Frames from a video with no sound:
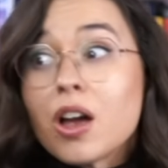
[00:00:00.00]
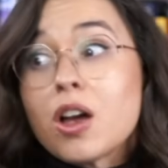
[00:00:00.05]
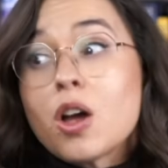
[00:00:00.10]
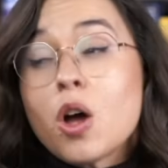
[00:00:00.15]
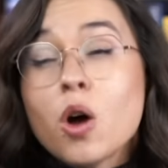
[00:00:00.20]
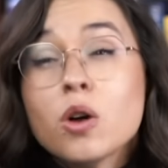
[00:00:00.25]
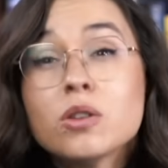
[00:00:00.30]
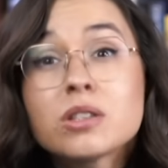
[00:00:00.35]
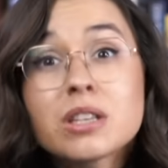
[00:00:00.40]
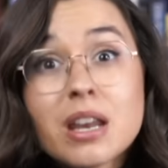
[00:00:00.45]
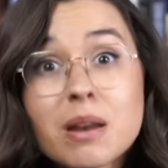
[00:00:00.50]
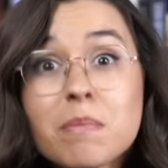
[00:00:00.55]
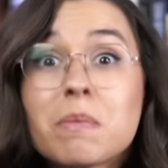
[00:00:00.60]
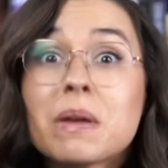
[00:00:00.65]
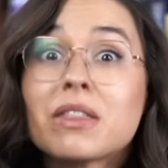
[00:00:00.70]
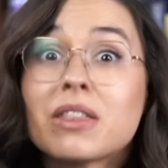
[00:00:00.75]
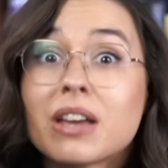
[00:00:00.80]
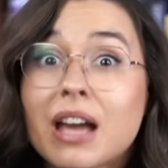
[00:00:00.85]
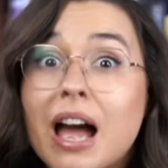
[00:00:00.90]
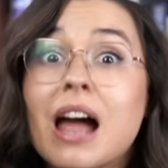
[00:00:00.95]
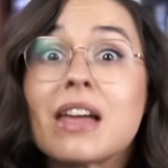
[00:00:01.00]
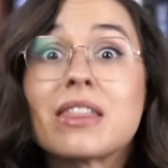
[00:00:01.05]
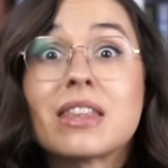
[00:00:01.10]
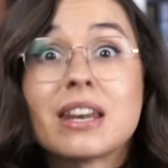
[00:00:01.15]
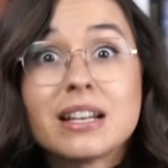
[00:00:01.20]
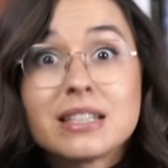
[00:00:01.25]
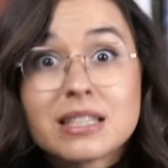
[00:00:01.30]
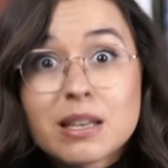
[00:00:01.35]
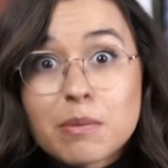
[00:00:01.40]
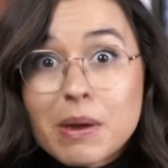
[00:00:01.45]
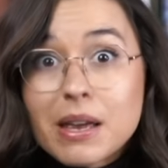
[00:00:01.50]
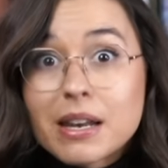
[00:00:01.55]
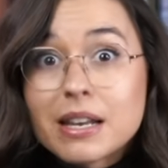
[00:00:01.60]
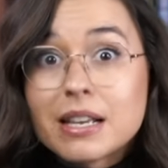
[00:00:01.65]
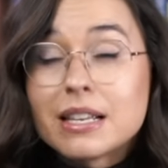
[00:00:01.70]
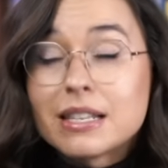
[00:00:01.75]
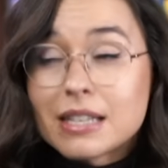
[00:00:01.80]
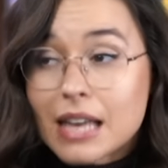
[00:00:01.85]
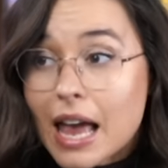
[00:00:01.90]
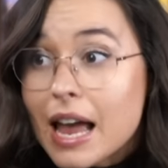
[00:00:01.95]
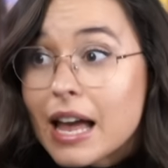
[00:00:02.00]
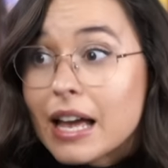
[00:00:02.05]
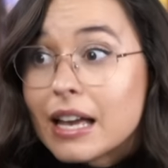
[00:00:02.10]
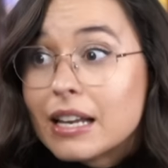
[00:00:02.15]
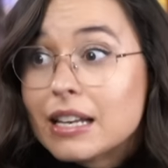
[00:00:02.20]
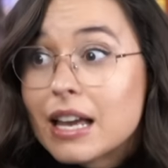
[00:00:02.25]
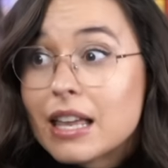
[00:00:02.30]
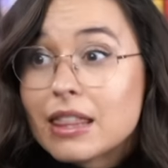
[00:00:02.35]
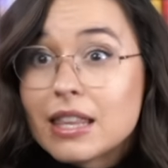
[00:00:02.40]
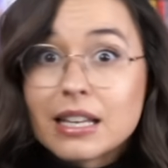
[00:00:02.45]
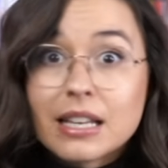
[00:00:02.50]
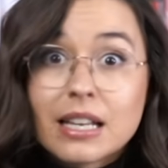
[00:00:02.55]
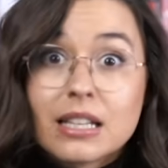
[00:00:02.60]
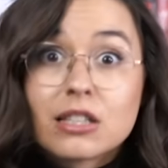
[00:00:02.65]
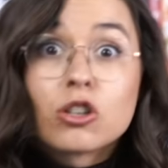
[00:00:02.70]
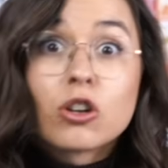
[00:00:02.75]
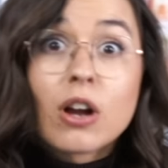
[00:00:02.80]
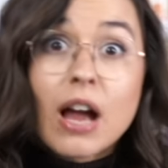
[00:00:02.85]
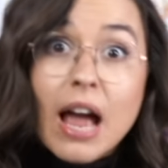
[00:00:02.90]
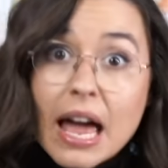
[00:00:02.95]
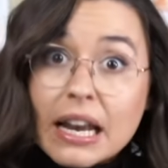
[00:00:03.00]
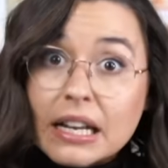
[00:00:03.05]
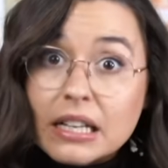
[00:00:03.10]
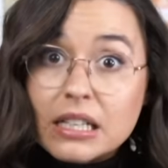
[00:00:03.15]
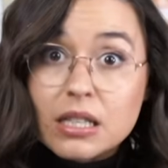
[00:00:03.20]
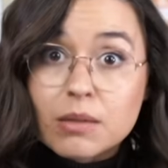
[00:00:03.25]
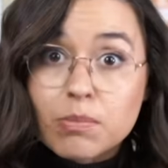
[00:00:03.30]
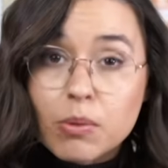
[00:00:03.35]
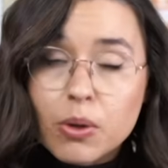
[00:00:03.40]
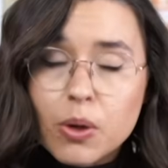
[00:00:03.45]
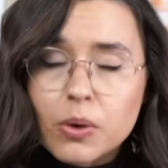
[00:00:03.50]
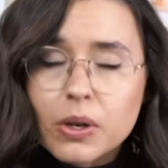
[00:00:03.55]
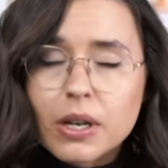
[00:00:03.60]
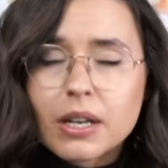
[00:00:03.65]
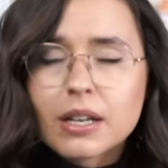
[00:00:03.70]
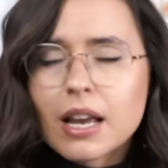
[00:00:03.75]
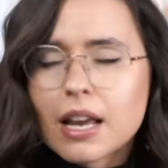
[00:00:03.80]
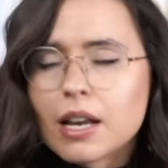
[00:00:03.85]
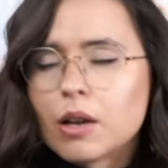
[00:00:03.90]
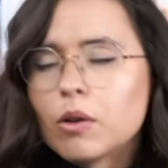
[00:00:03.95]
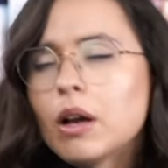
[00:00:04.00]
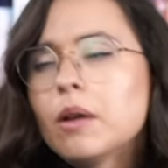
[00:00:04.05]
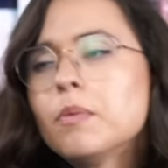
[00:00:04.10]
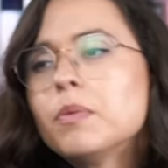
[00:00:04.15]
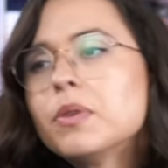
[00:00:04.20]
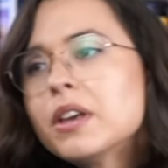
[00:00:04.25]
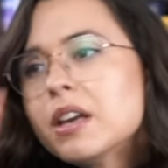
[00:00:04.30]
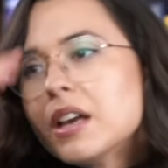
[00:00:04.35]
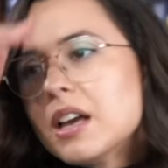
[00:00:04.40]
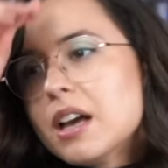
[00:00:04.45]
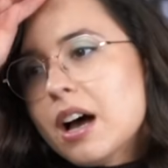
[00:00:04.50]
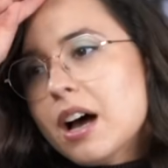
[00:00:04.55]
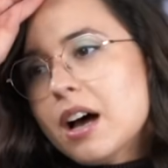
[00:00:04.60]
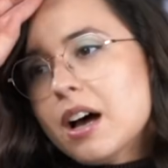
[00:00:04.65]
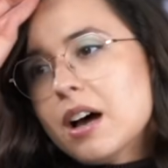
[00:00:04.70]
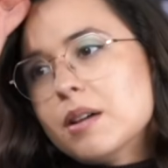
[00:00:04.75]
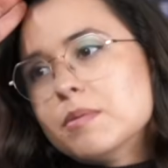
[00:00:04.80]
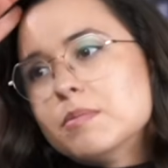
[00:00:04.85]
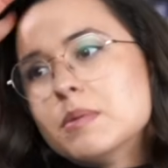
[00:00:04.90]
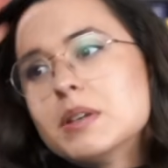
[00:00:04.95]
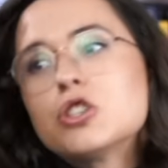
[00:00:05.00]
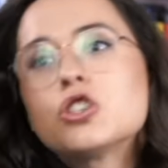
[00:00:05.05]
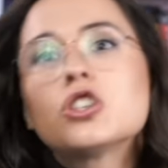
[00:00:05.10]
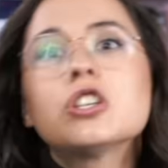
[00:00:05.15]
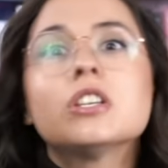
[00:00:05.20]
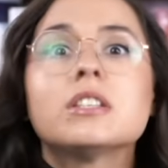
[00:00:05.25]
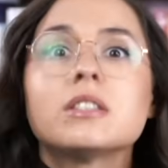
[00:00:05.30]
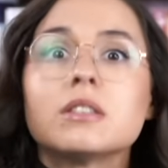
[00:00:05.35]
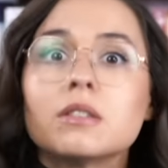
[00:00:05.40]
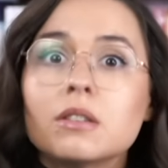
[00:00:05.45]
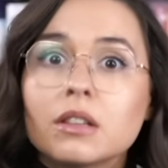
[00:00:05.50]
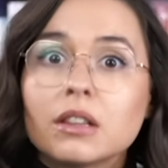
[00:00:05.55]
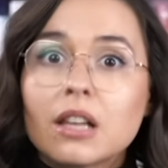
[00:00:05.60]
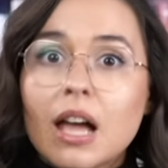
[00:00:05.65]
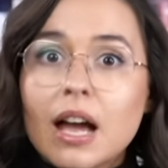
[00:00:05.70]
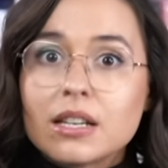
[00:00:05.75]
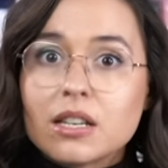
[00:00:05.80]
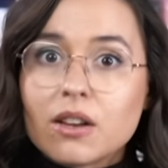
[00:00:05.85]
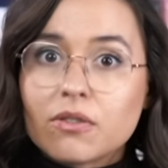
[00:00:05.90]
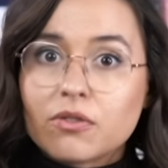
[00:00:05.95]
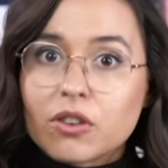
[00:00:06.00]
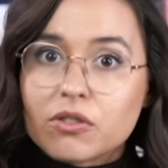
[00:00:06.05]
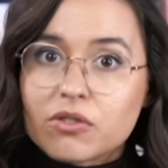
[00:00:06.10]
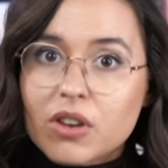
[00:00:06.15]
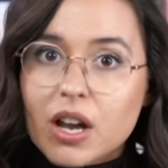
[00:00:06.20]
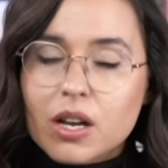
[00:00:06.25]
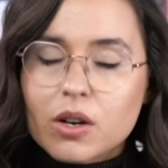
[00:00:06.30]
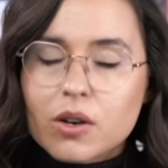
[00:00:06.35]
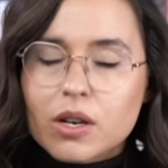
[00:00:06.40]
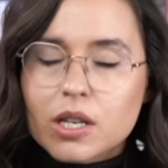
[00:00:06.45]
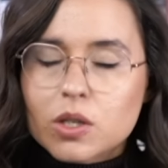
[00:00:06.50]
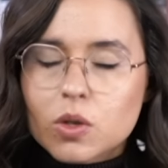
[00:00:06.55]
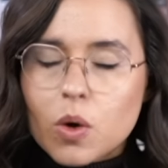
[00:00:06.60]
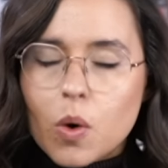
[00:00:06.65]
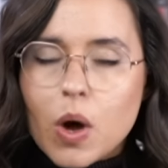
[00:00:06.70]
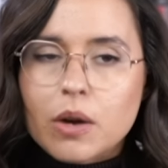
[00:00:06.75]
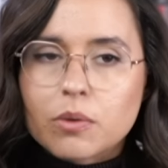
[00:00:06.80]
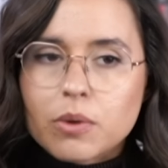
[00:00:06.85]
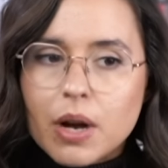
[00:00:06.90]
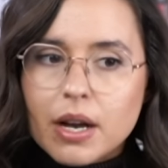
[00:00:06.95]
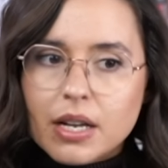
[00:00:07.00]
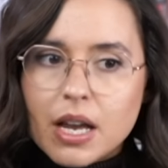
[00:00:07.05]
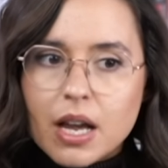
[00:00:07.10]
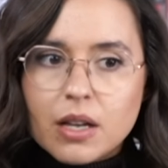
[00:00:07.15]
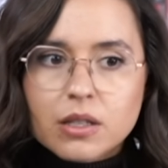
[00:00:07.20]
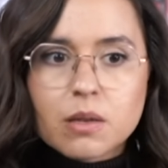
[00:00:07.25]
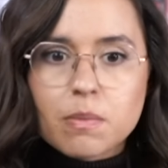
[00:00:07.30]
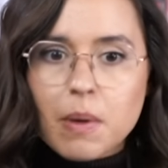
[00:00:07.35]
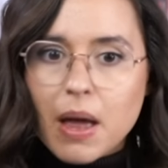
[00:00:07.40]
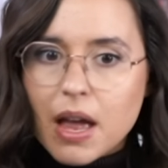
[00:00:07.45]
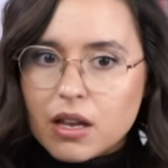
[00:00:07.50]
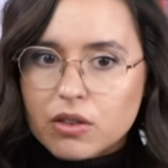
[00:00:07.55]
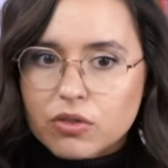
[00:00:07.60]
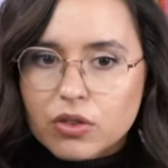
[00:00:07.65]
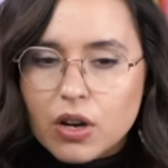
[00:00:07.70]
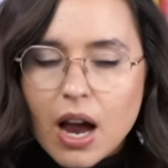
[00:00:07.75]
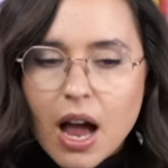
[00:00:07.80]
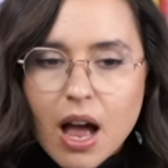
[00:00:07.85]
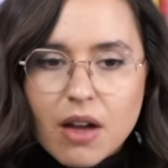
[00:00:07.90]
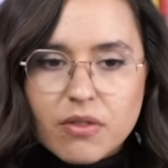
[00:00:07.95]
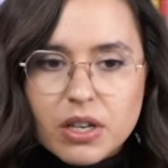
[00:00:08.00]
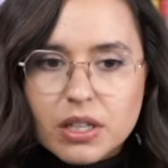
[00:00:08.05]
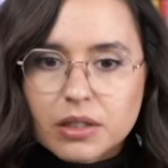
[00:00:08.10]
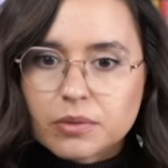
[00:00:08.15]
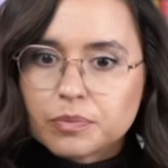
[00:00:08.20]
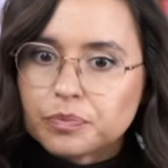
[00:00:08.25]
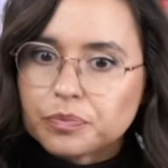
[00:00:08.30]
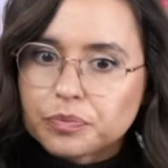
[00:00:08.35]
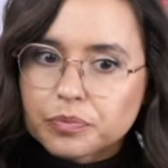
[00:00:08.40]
who's going to be the guy that ends up hitting his hand and then gets your head exploded? Anyway, she's lined up for firing squad right now to pay for having